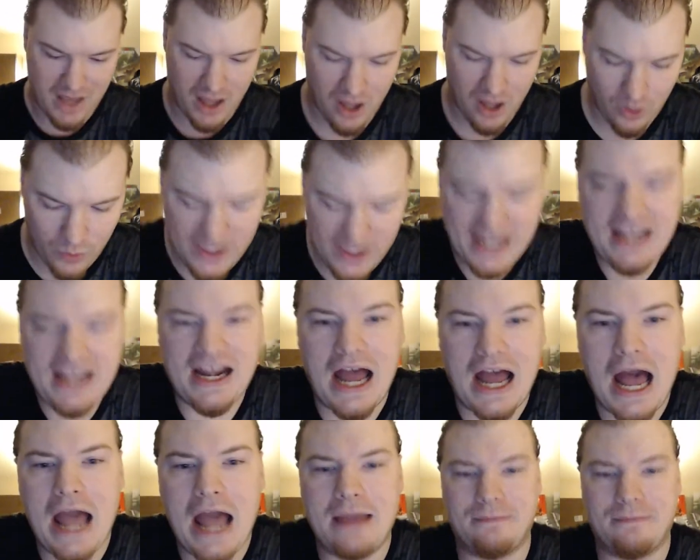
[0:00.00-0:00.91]
We get
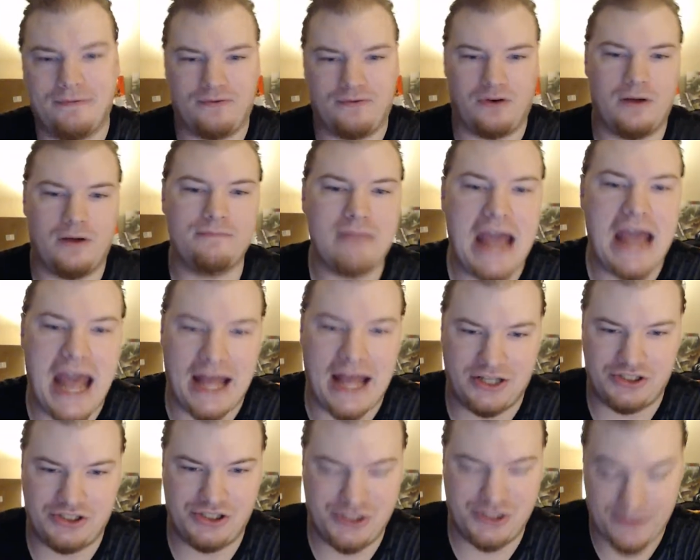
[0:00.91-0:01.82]
hyped for a
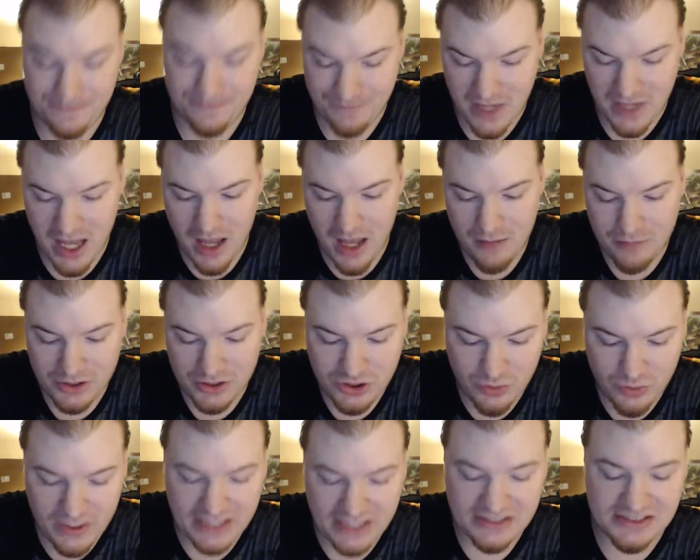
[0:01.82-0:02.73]
match
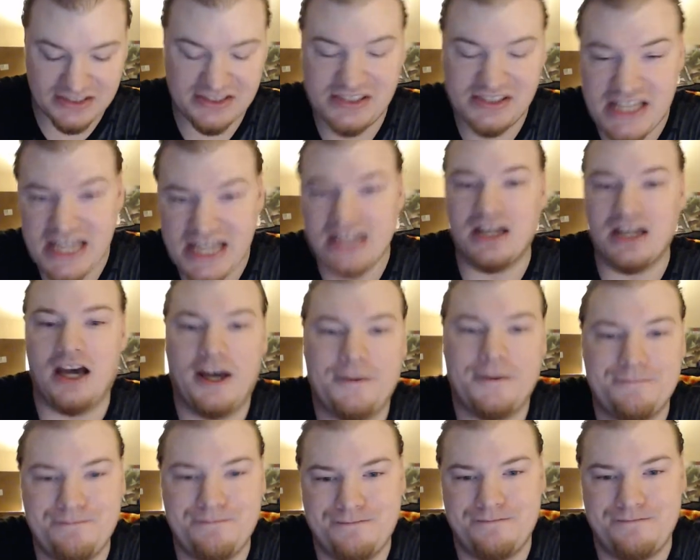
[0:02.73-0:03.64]
between
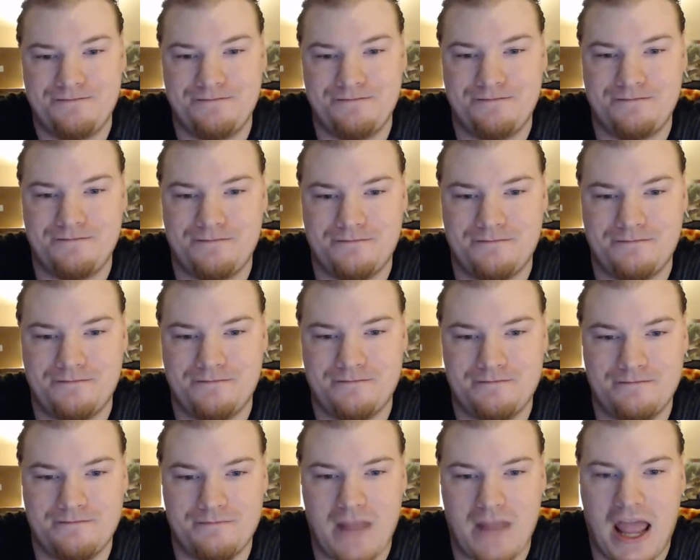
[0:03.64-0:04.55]
Cena
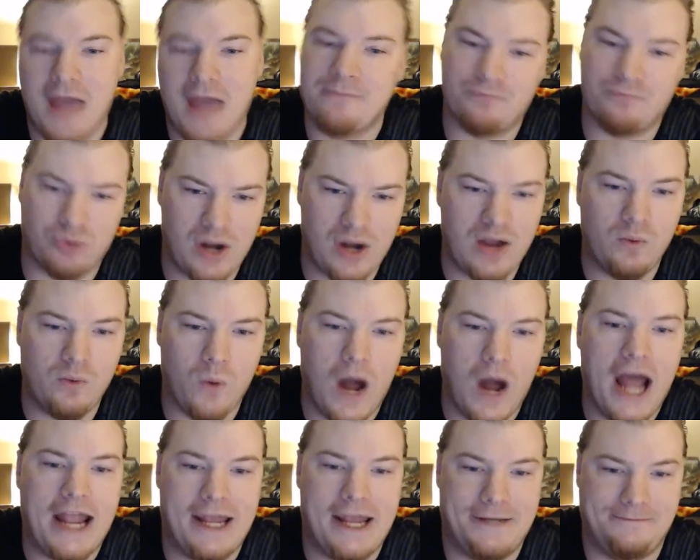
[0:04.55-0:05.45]
and Bray
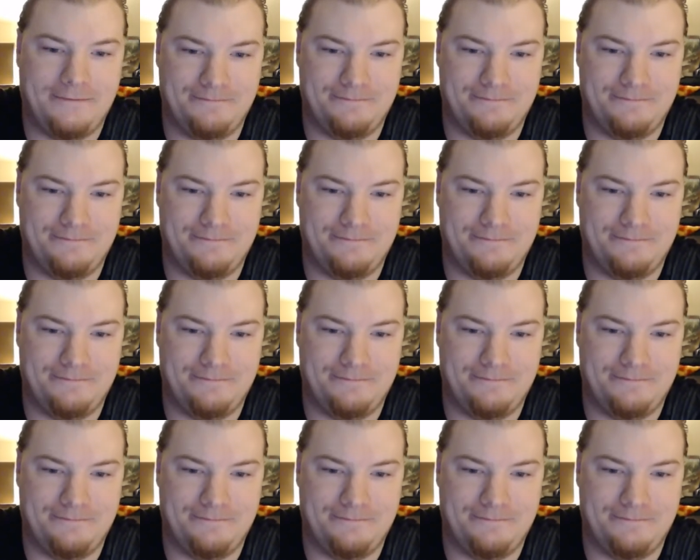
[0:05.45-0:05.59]
Wyatt.